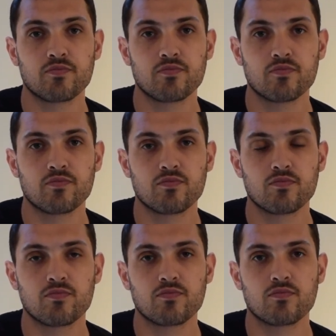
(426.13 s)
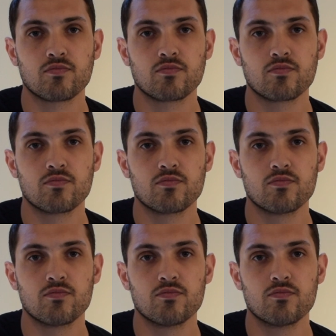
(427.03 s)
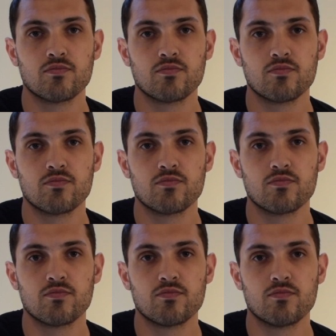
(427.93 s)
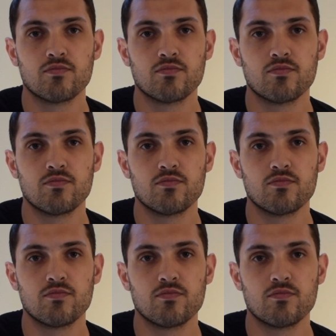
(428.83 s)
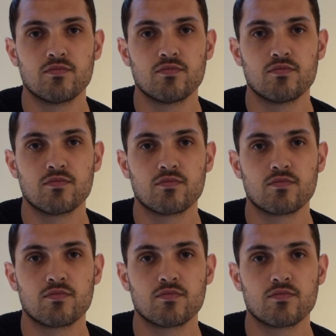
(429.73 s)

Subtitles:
No one is speaking in this clip.